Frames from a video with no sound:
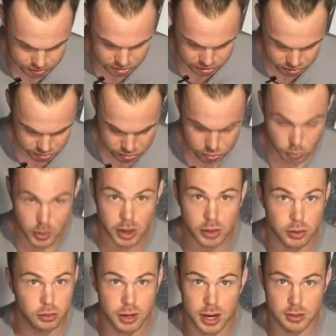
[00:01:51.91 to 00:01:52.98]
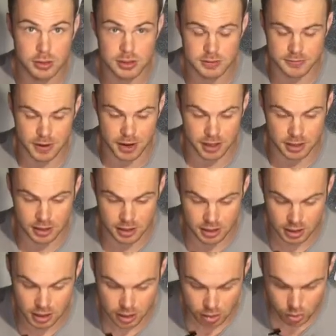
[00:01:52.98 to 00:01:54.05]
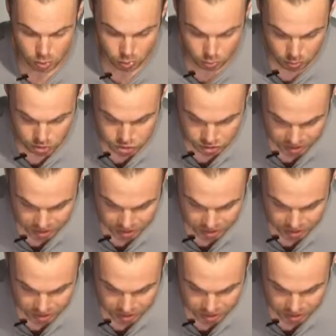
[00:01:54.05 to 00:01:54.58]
Just square to the ground is fine. I want you